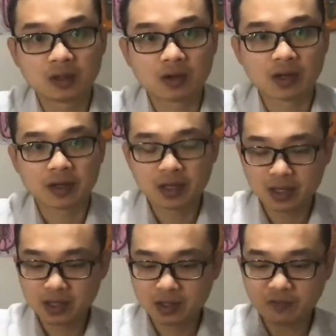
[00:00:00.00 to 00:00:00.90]
Right?
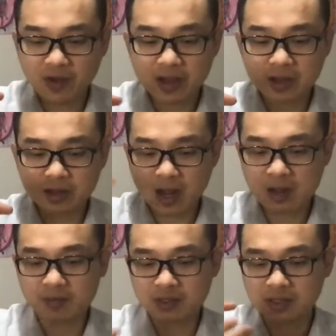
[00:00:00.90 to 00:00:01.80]
The fire
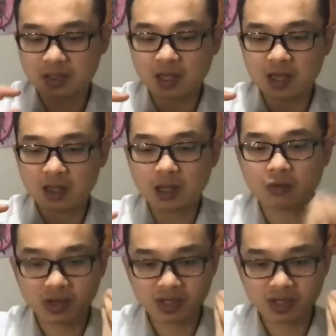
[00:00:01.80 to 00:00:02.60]
cups in there, and we